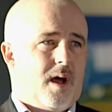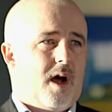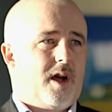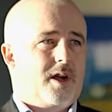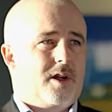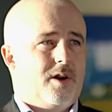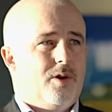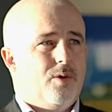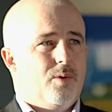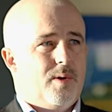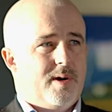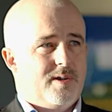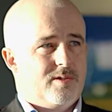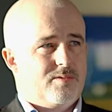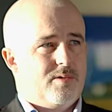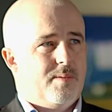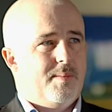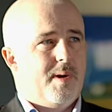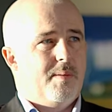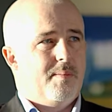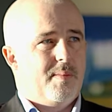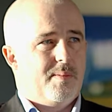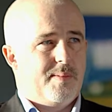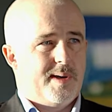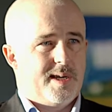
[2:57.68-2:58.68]
can always
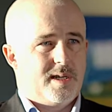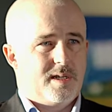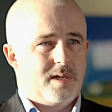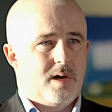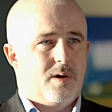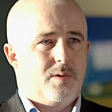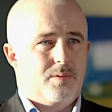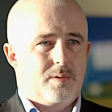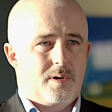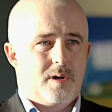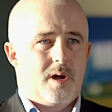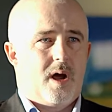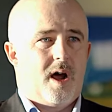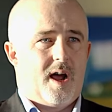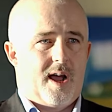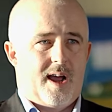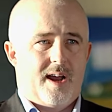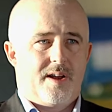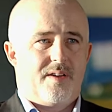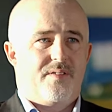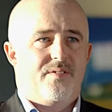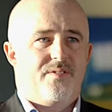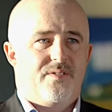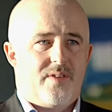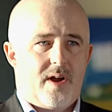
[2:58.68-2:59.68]
remember being told I
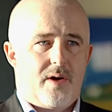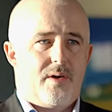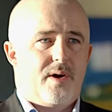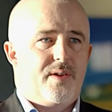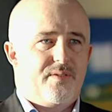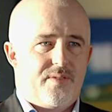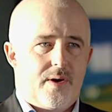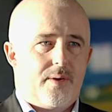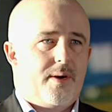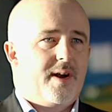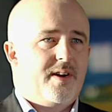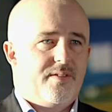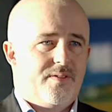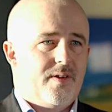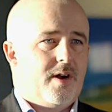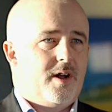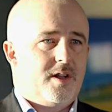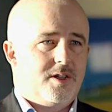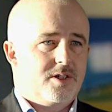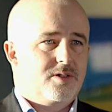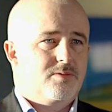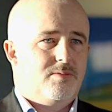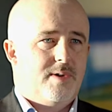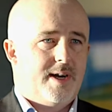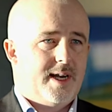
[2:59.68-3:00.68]
had a very, very
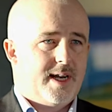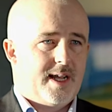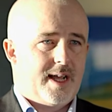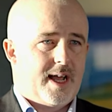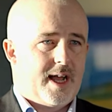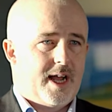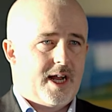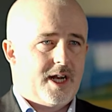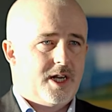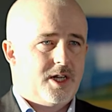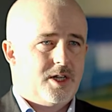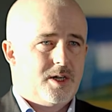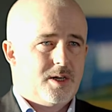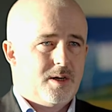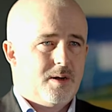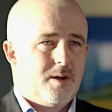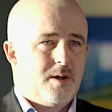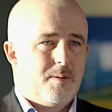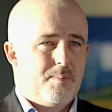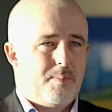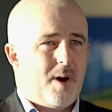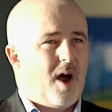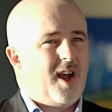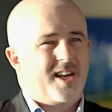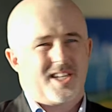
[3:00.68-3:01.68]
advanced reading age,
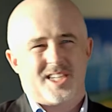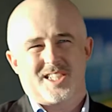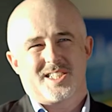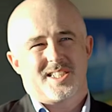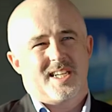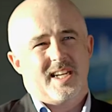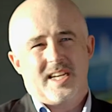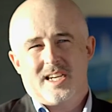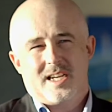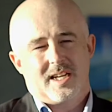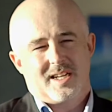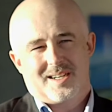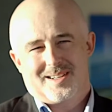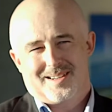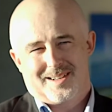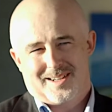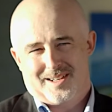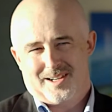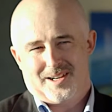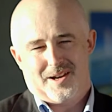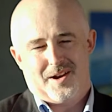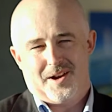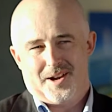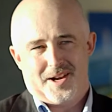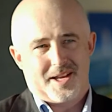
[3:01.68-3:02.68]
but I just didn't
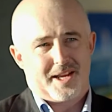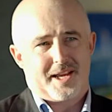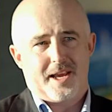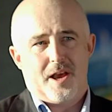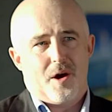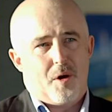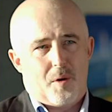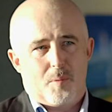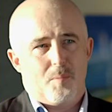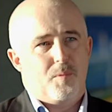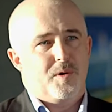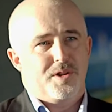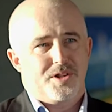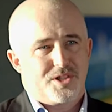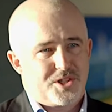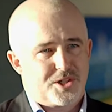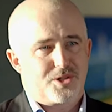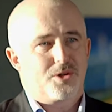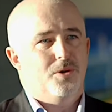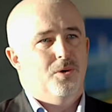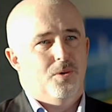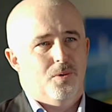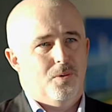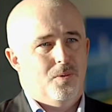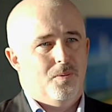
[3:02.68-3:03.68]
kind of get on with
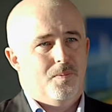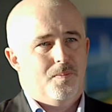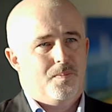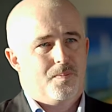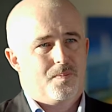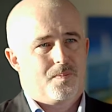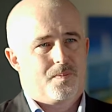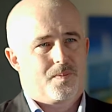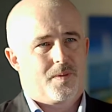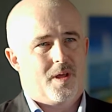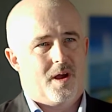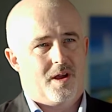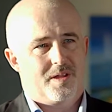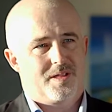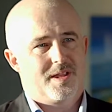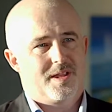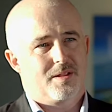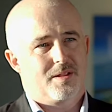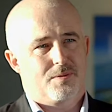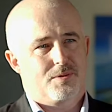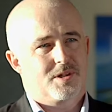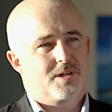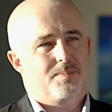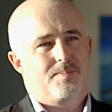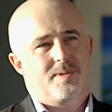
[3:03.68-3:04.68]
school. I
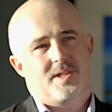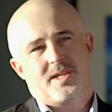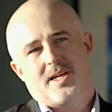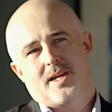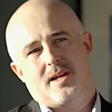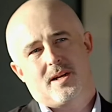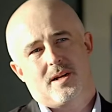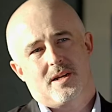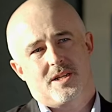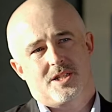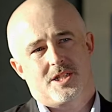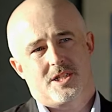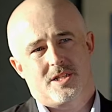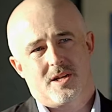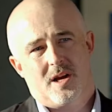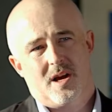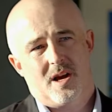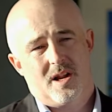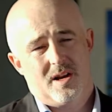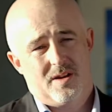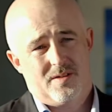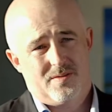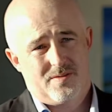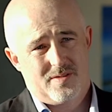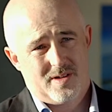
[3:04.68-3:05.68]
there was a particular
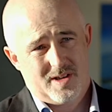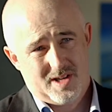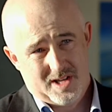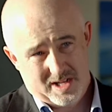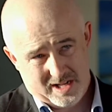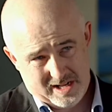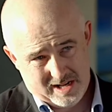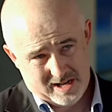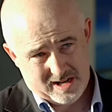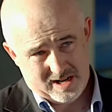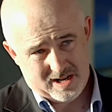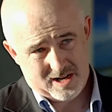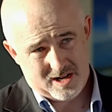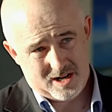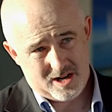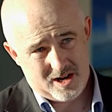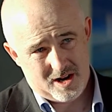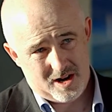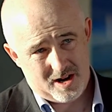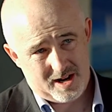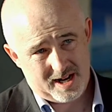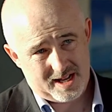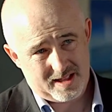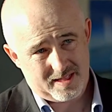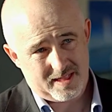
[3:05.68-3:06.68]
style of
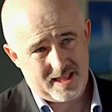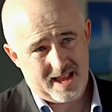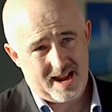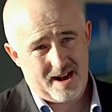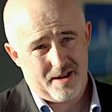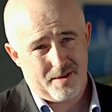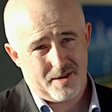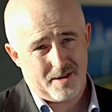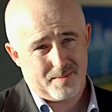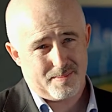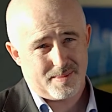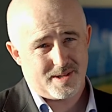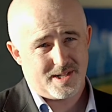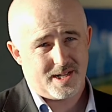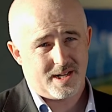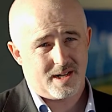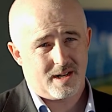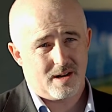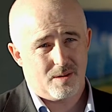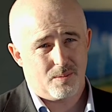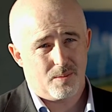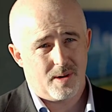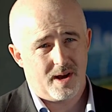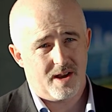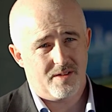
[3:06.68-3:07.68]
learning there and a
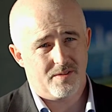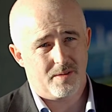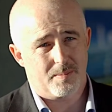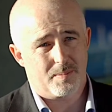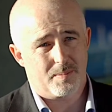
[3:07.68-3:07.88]
particular way of